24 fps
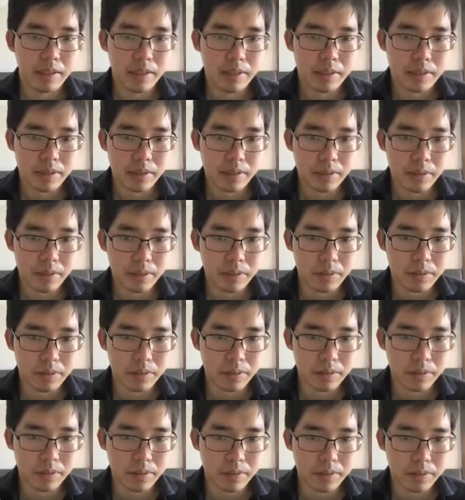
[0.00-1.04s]

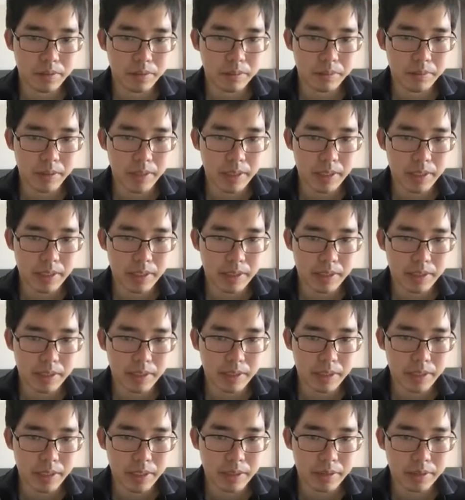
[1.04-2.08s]
So
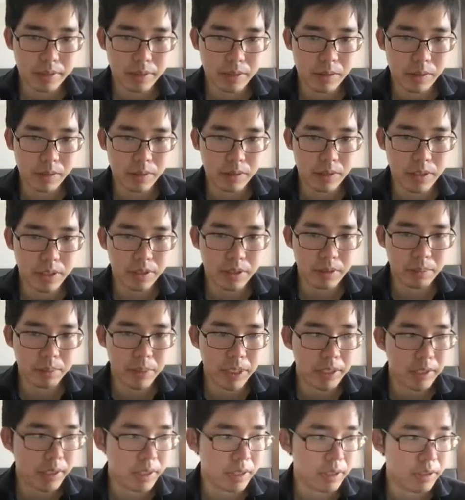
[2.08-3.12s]
this looks a little
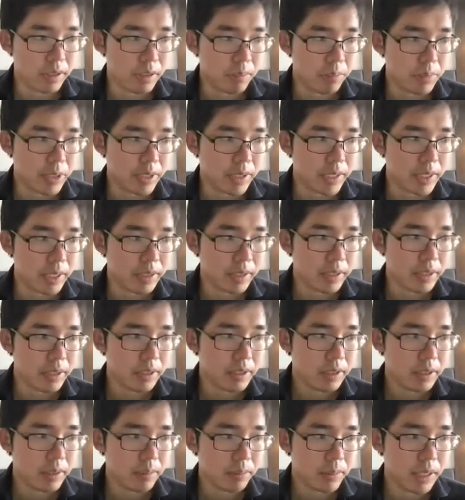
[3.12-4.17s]
bit
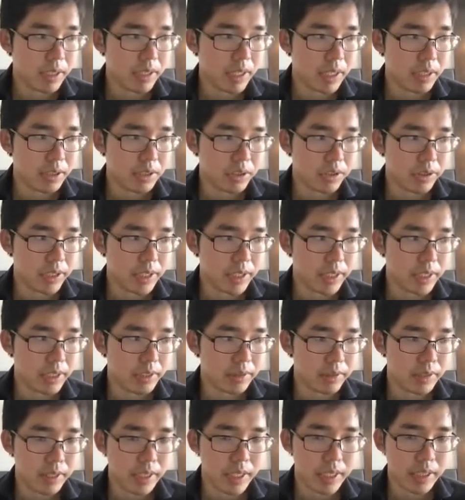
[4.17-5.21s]
complicated, but
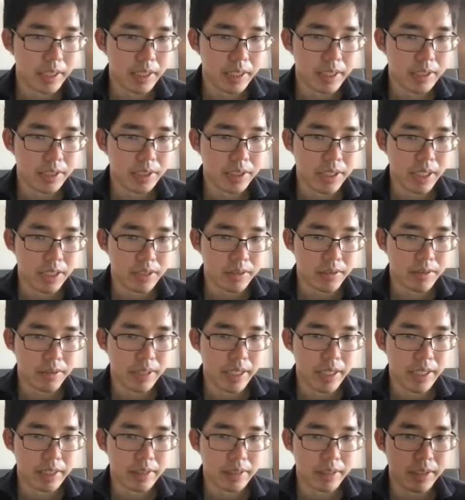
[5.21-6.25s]
actually it's just
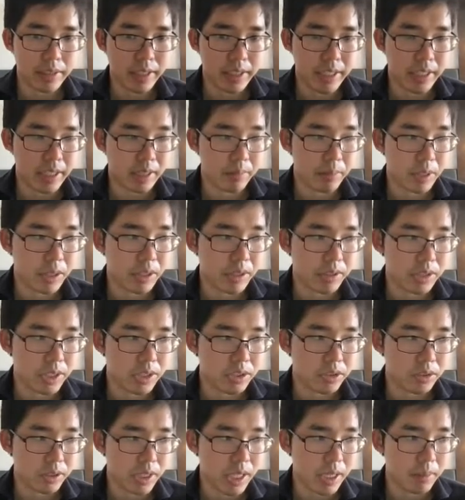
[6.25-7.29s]
the relative
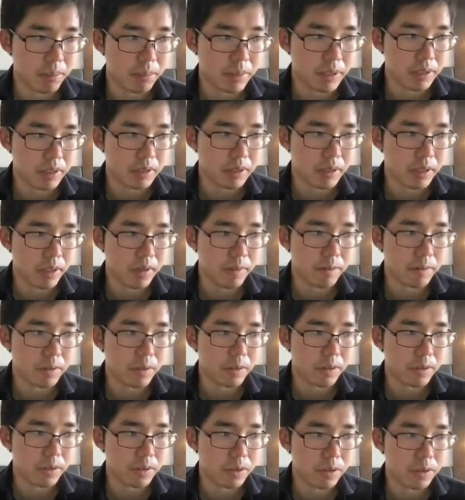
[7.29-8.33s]
condition number
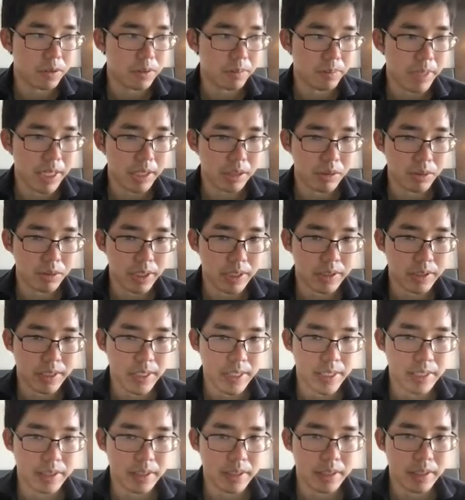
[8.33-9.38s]
for two
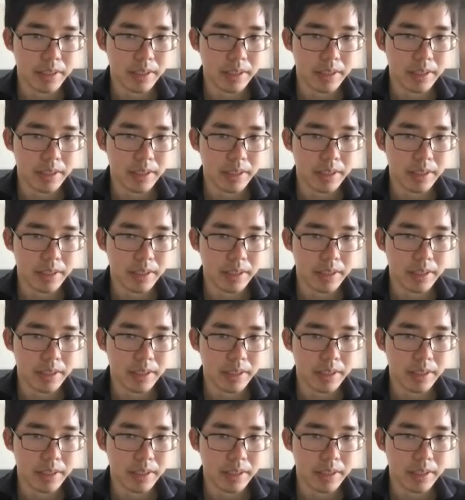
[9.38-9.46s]
matrices.